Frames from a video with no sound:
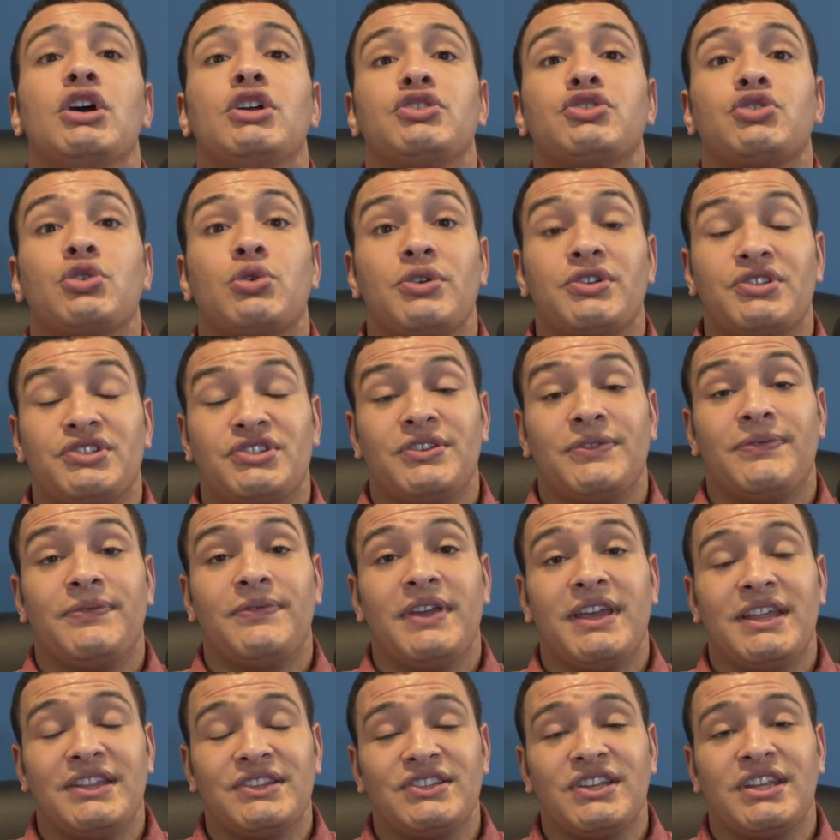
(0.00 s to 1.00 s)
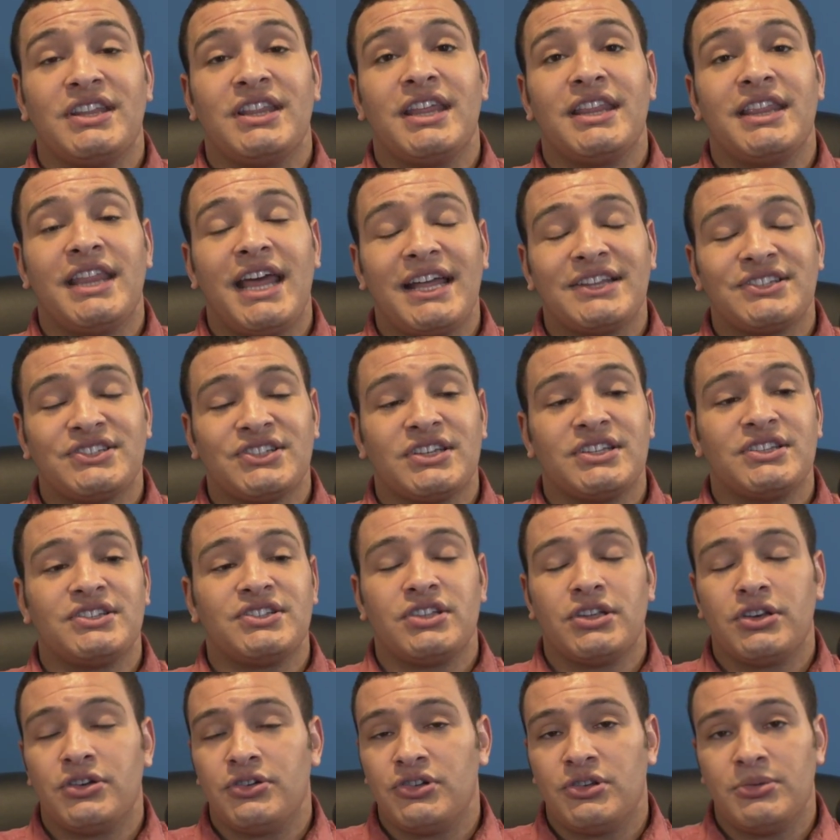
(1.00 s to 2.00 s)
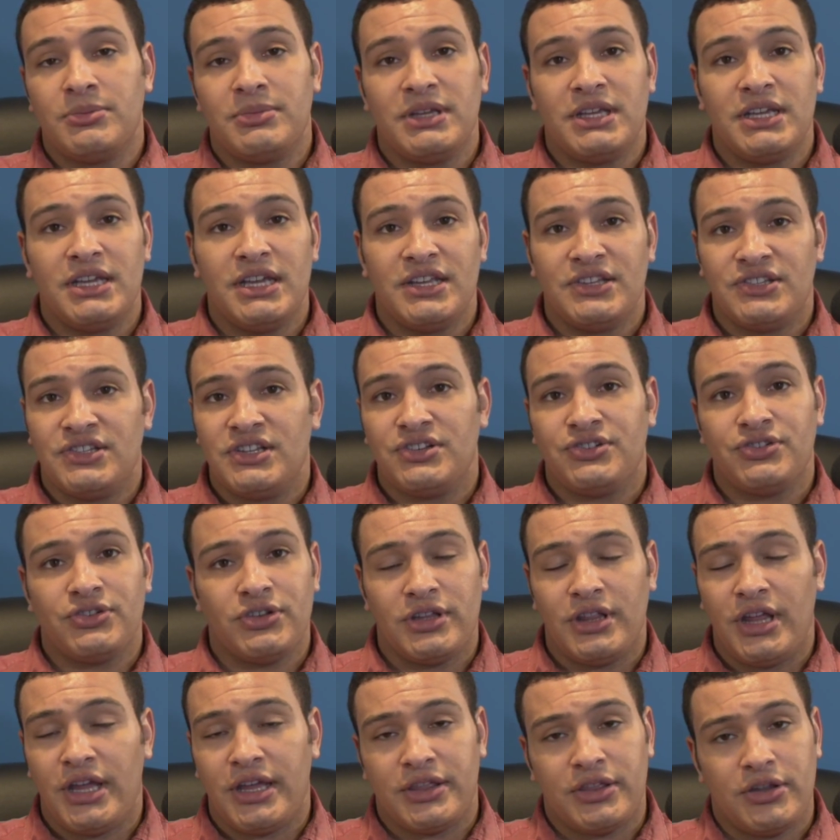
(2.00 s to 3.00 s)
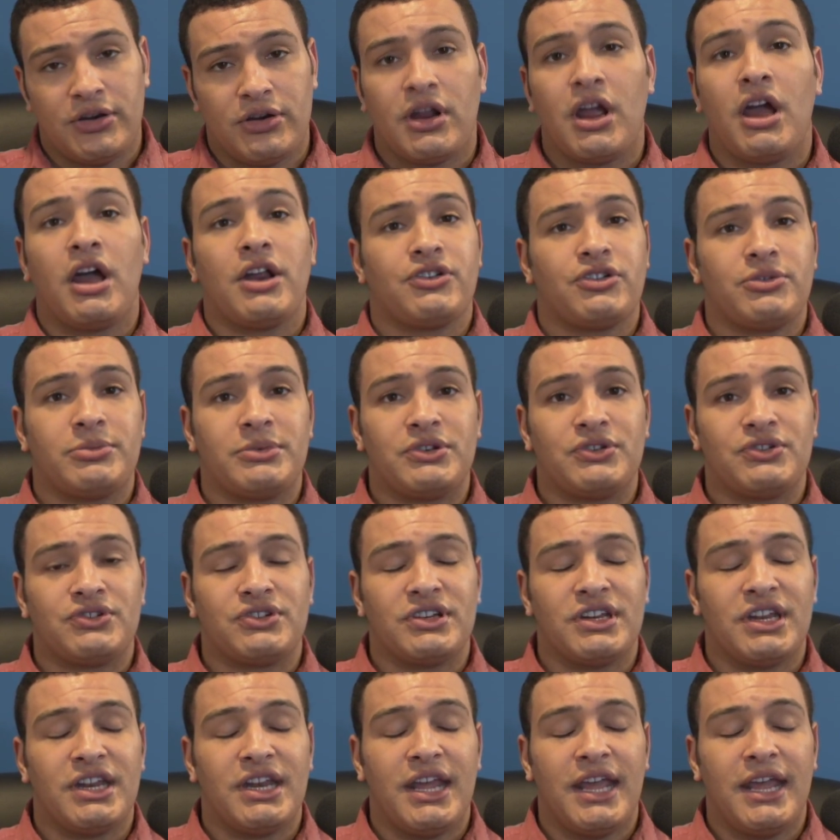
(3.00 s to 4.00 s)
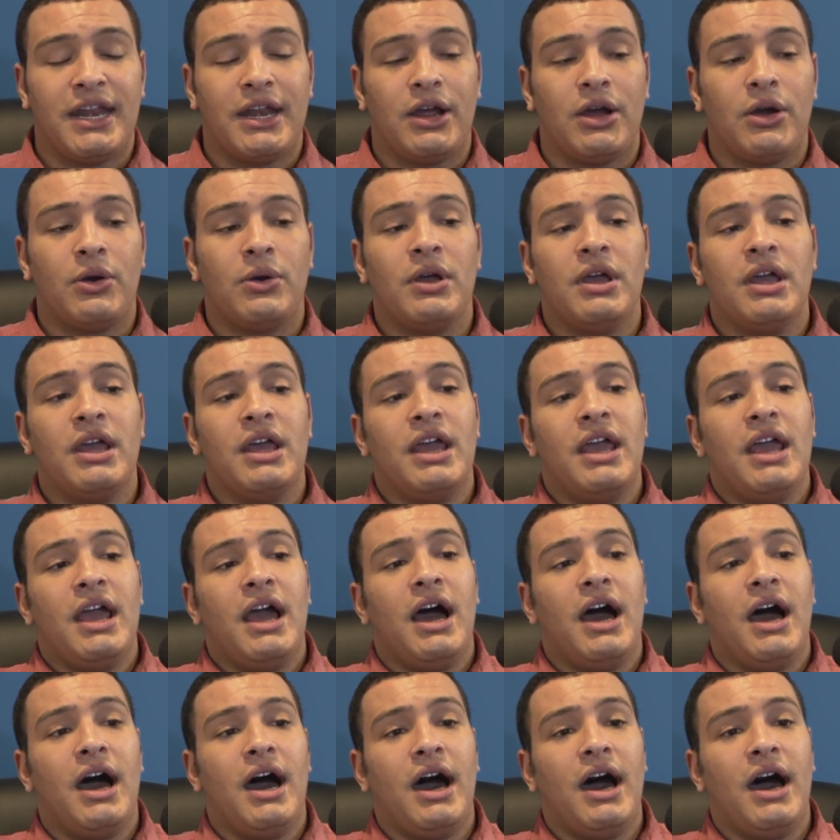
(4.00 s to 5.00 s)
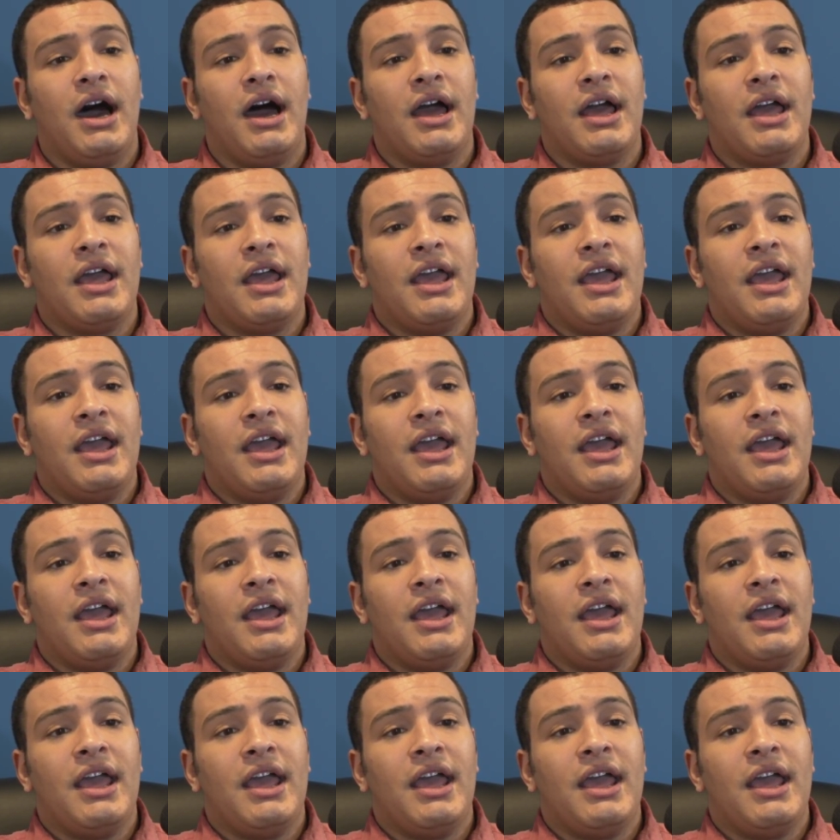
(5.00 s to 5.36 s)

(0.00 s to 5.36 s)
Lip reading: towards defense, and that's considered to be essentially like their contribution to NATO.